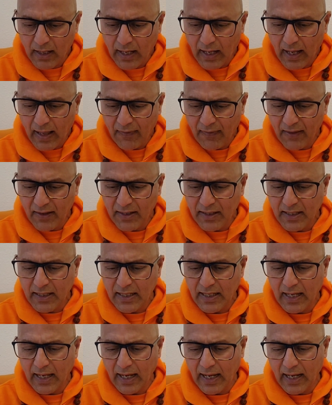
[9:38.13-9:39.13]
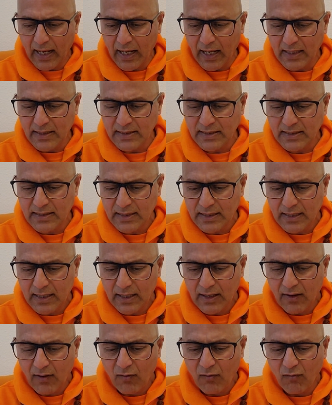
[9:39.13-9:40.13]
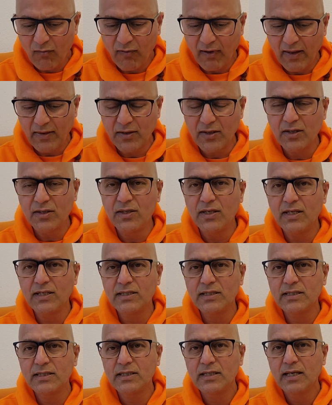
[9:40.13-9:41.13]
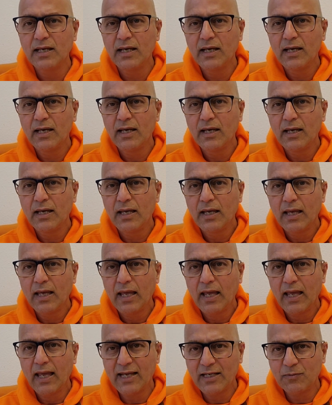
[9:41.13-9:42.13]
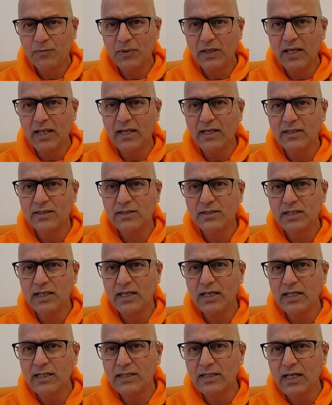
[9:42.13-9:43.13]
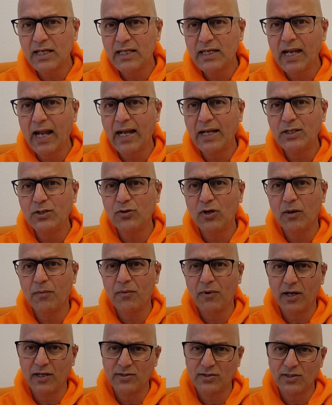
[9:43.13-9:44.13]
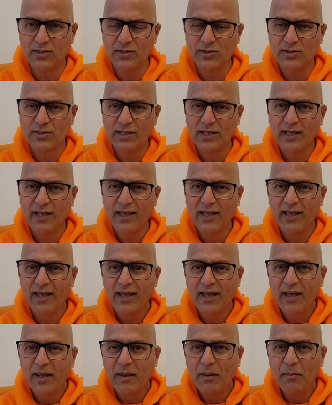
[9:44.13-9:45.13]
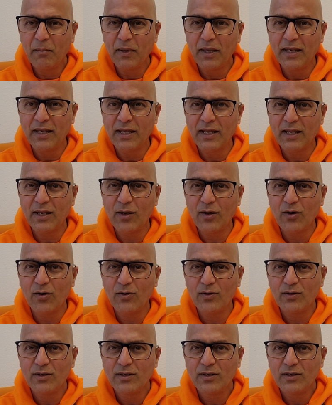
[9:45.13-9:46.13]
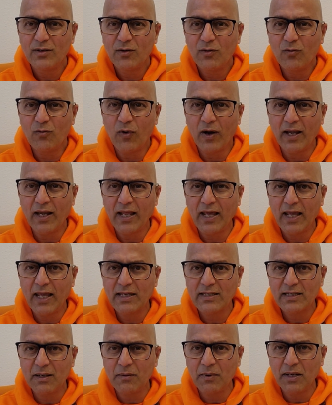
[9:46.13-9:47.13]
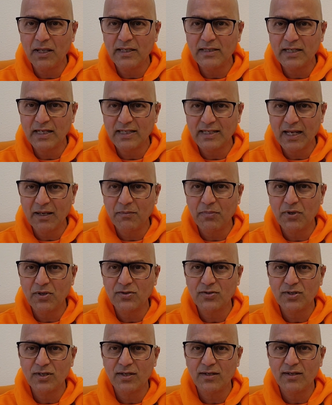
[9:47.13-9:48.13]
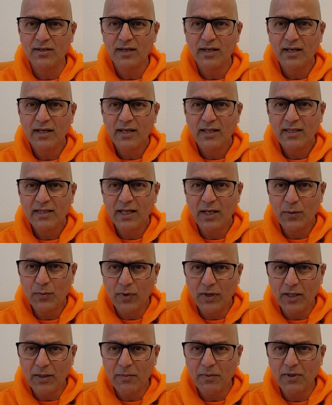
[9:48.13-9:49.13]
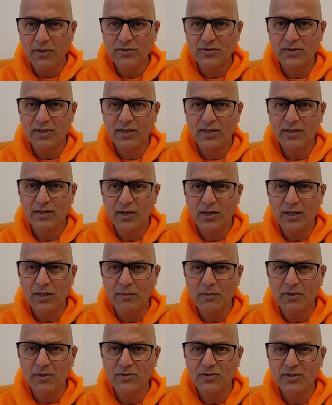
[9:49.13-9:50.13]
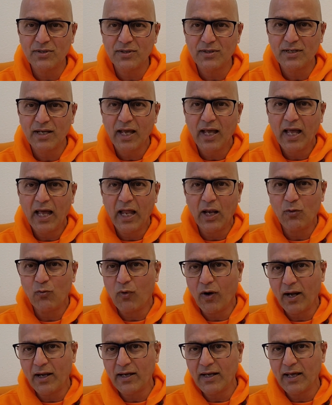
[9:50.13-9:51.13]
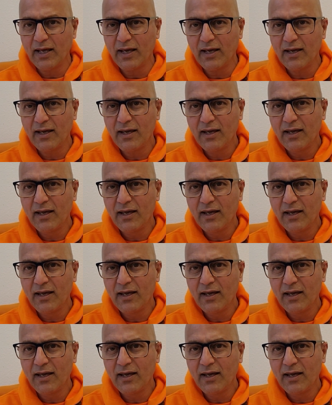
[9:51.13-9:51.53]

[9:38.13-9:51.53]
And then he asks whether this experience is a gradual process, meaning, one day somebody is at 10%, then 20%, 30%, and one day